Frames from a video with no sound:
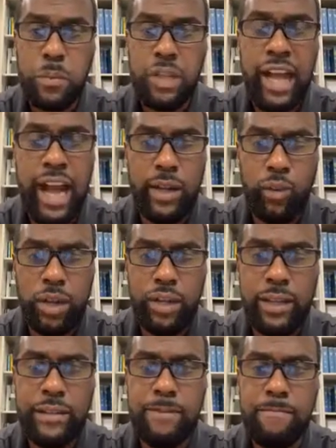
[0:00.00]
God
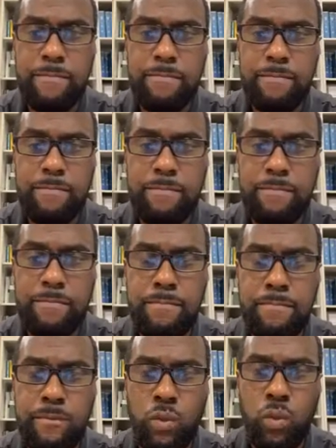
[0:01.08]
willing,
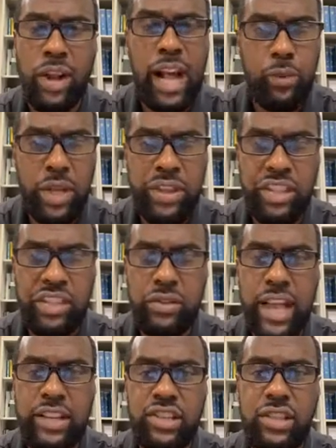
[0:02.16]
when I win this
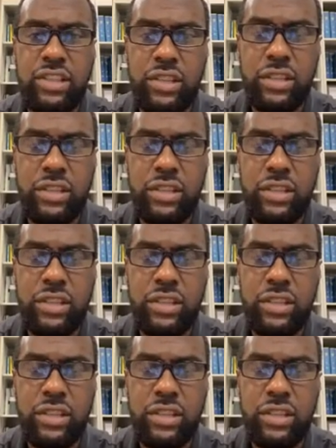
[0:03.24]
election,